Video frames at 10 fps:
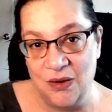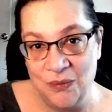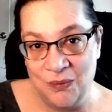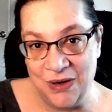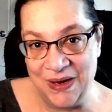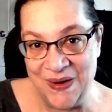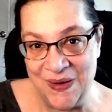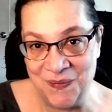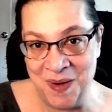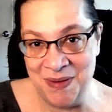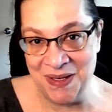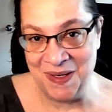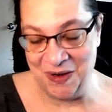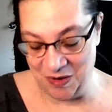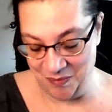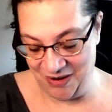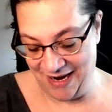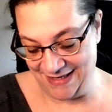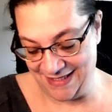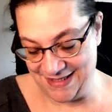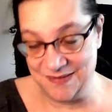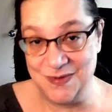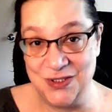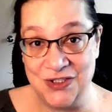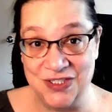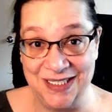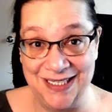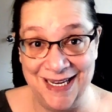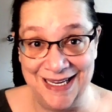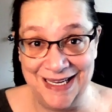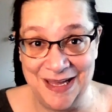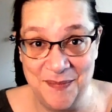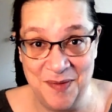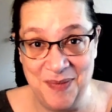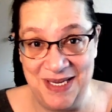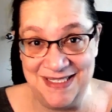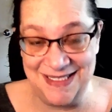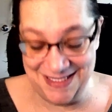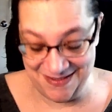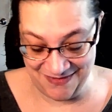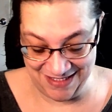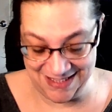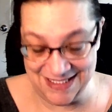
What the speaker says: working on rebuilding her practice. I'm sure she'd like a couple of pieces of this.